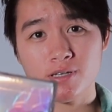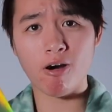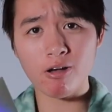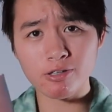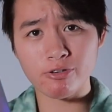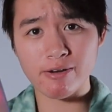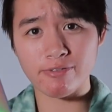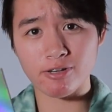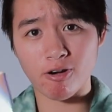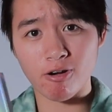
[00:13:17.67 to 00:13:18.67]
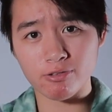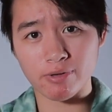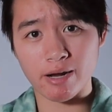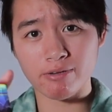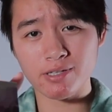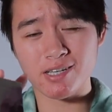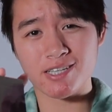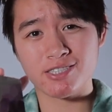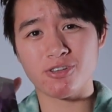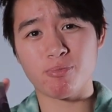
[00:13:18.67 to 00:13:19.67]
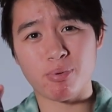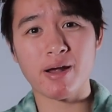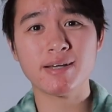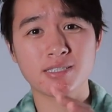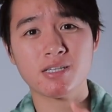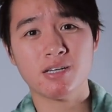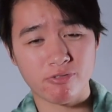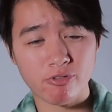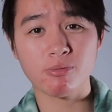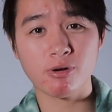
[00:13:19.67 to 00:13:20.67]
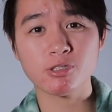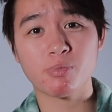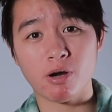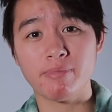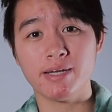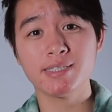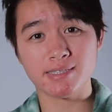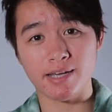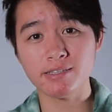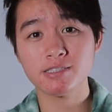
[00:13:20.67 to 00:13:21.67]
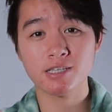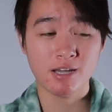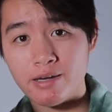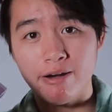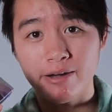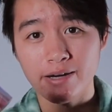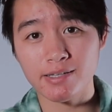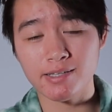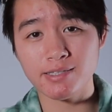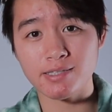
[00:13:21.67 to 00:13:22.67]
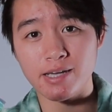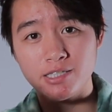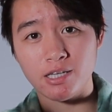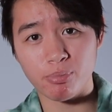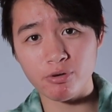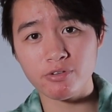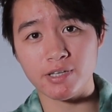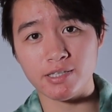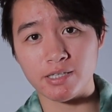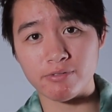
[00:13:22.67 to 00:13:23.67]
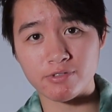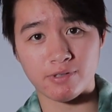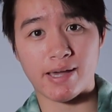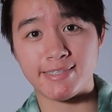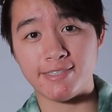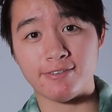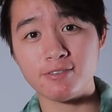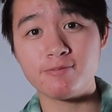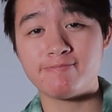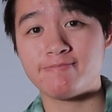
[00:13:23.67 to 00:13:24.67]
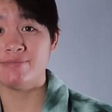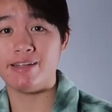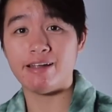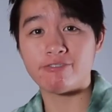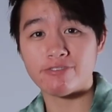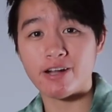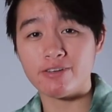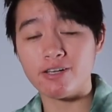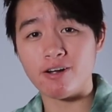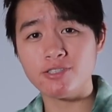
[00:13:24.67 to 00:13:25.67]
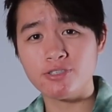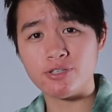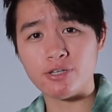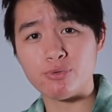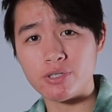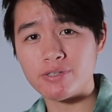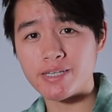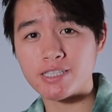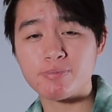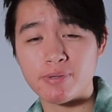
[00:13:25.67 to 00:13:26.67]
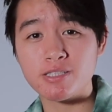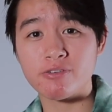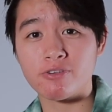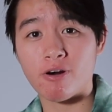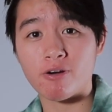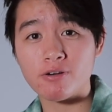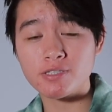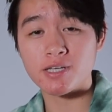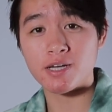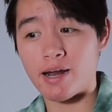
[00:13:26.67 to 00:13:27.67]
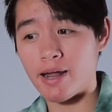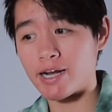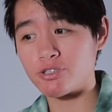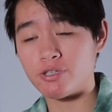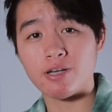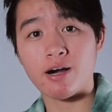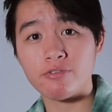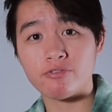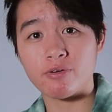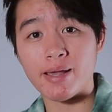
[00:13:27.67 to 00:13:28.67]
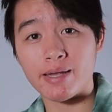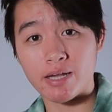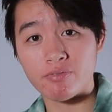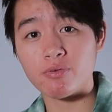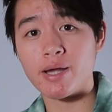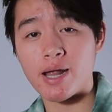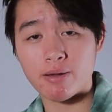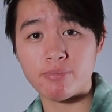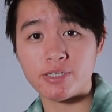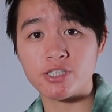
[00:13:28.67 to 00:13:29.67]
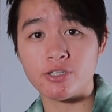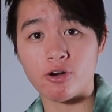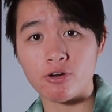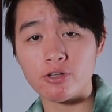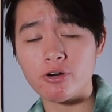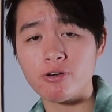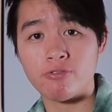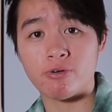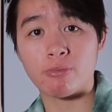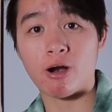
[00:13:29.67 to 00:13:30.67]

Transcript: Holographic all around, so the price, for the most part, makes sense. Now I got these as a birthday gift last year. And now finally onto the really expensive cards that I actually got from that giveaway I mentioned earlier from